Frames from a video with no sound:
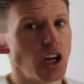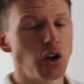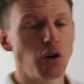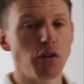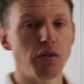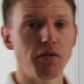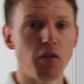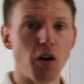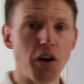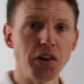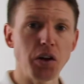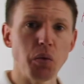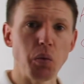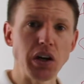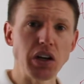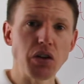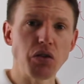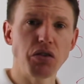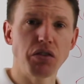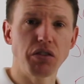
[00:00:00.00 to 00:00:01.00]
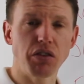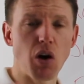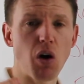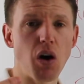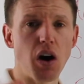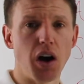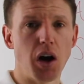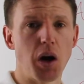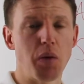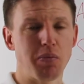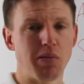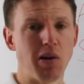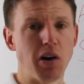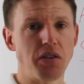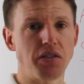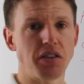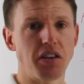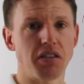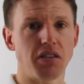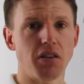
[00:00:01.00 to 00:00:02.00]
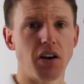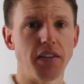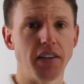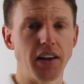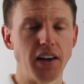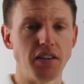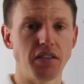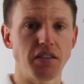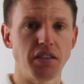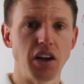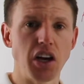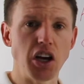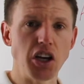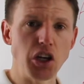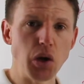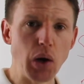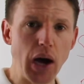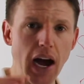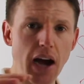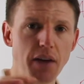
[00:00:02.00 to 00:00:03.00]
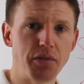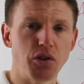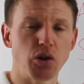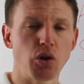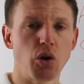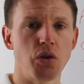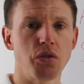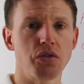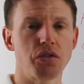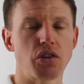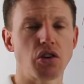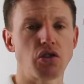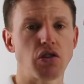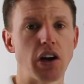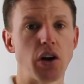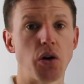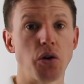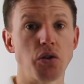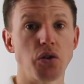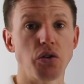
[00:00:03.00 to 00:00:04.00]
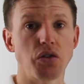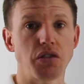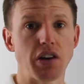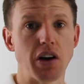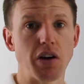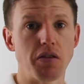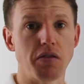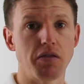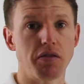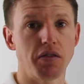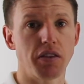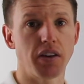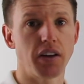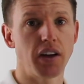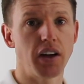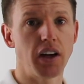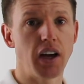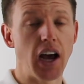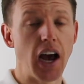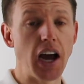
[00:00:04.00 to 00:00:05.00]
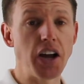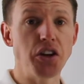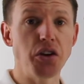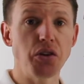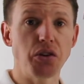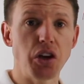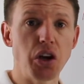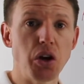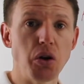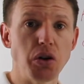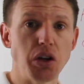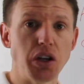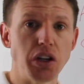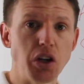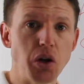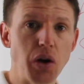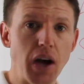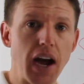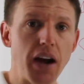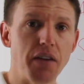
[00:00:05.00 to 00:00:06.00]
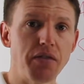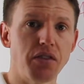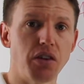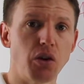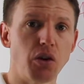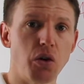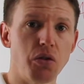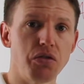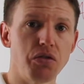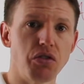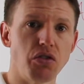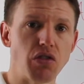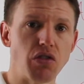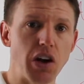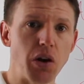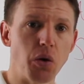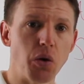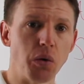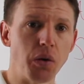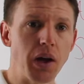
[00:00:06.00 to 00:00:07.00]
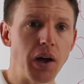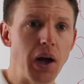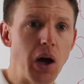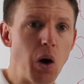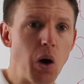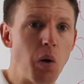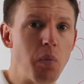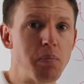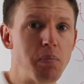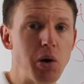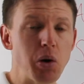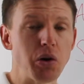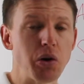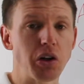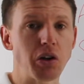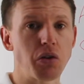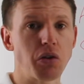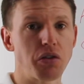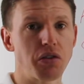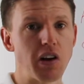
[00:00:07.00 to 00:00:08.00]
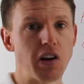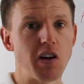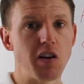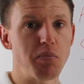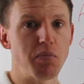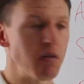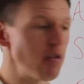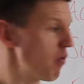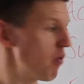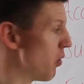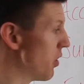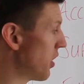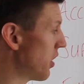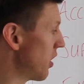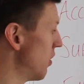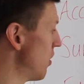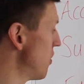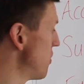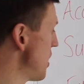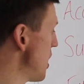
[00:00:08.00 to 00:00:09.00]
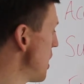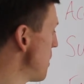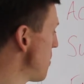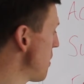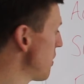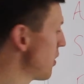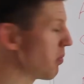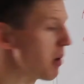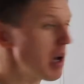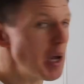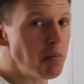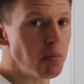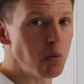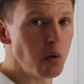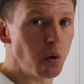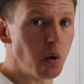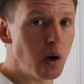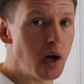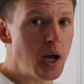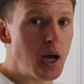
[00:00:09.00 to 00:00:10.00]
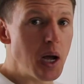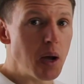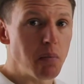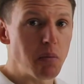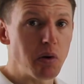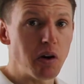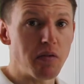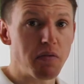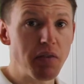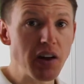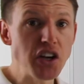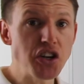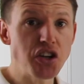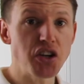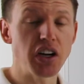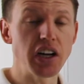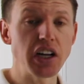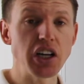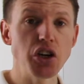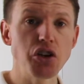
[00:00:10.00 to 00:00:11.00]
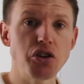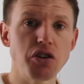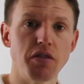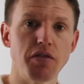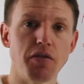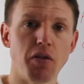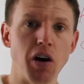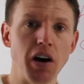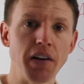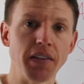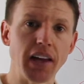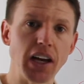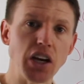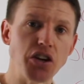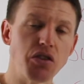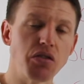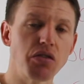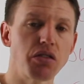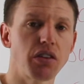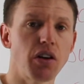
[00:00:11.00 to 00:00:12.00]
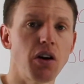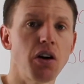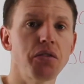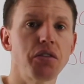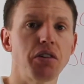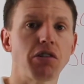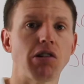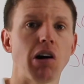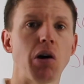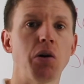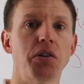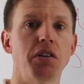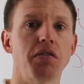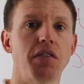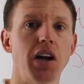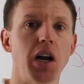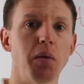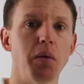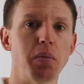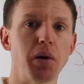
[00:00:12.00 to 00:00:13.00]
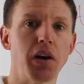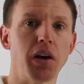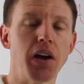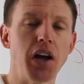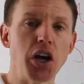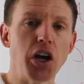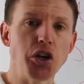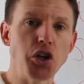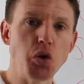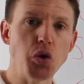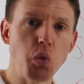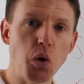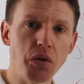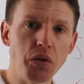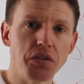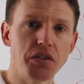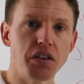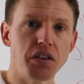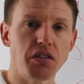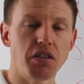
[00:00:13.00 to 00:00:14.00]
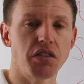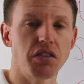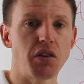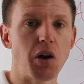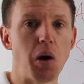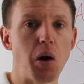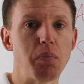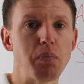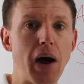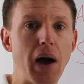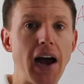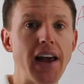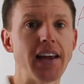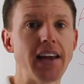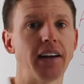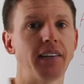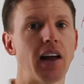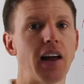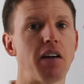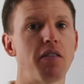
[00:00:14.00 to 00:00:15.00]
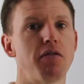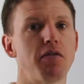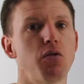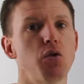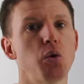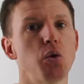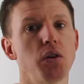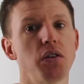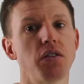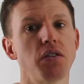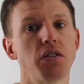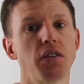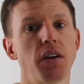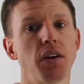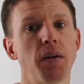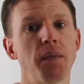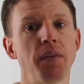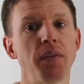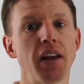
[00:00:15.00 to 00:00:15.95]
You'll find that when you start a process like this, you have to concentrate on yourself. And you have to concentrate on building yourself before you can look to help other people. But eventually you should find that as you start to grow and develop, you want to start paying that forwards.